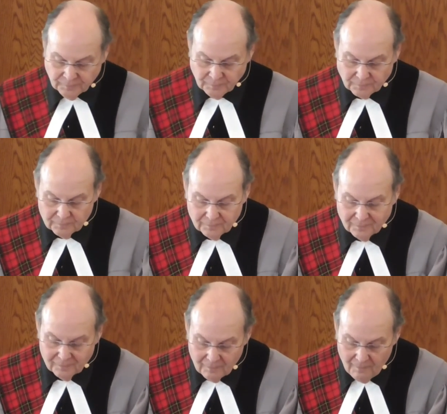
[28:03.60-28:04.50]

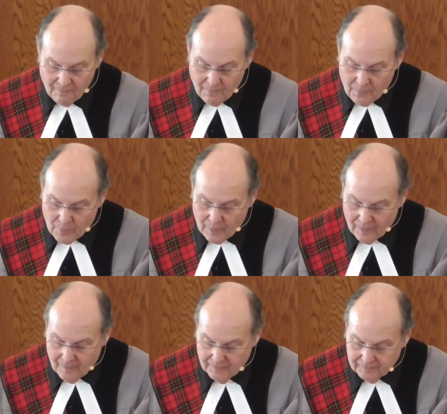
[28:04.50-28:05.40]

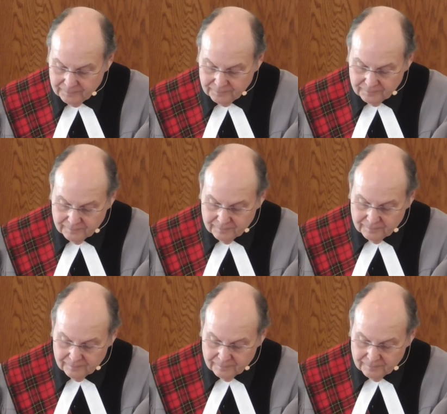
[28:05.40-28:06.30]

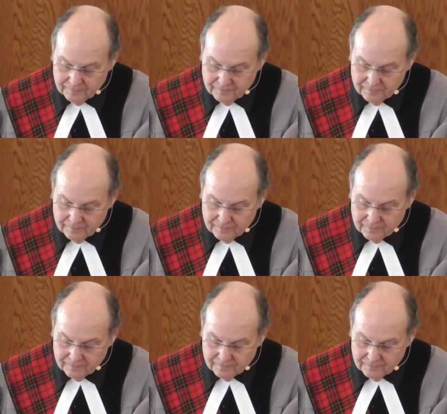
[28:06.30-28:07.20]

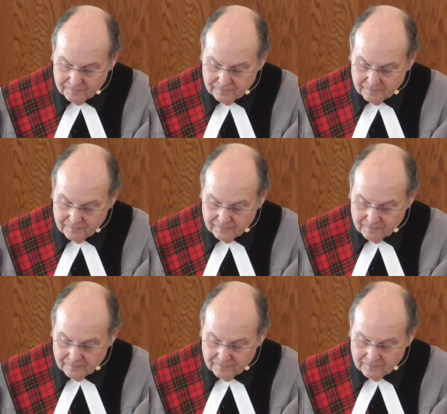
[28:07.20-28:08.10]

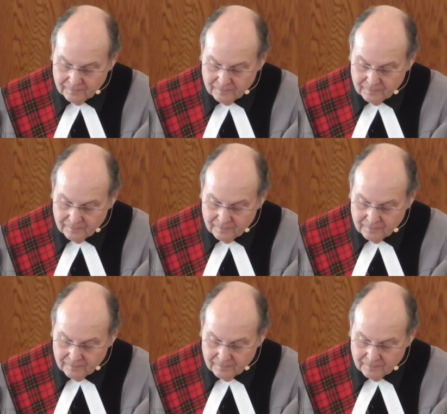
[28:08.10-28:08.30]
No one is speaking in this clip.